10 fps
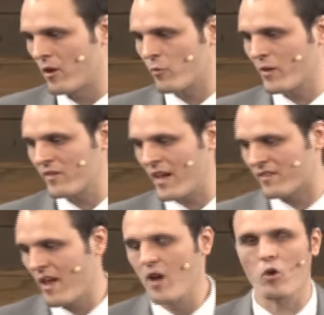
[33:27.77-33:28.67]
And notice what it
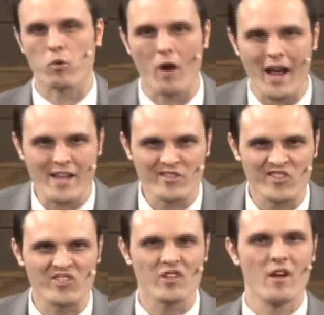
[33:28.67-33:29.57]
says
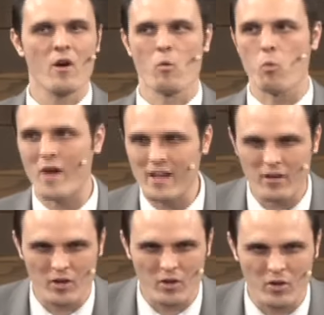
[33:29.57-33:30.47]
Christ
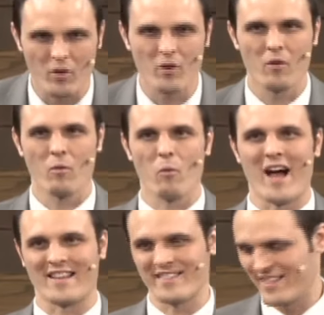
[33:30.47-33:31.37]
will
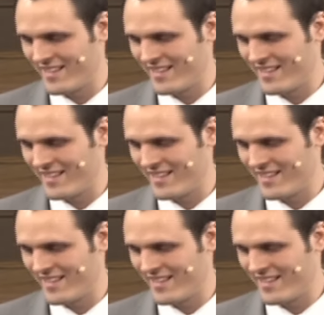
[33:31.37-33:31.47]
what?